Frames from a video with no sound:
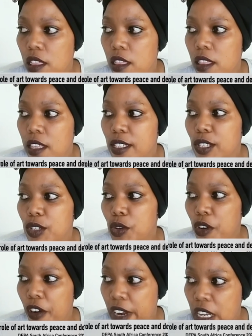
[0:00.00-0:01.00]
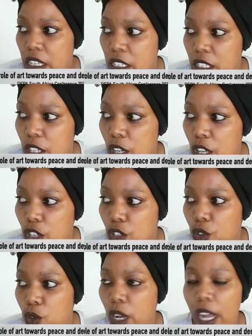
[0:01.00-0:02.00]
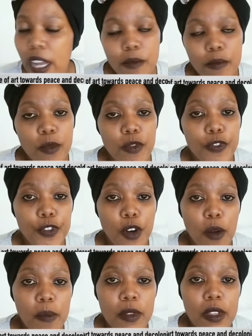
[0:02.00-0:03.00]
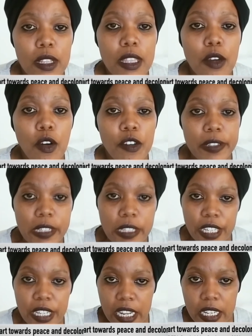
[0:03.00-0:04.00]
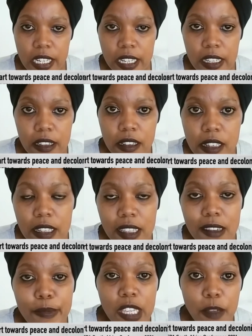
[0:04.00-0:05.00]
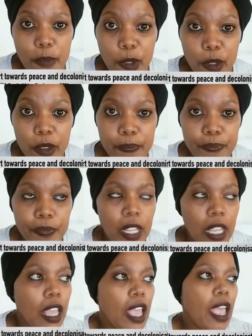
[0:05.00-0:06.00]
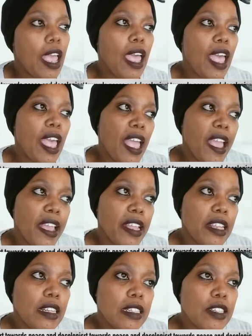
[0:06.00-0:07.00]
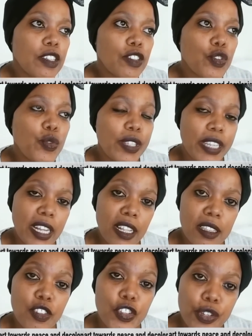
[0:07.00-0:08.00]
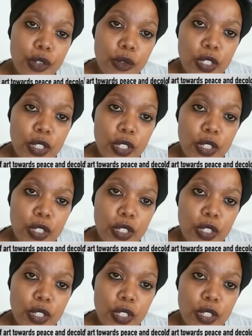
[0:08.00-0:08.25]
the stories to come from the originators, the people, and to tell the true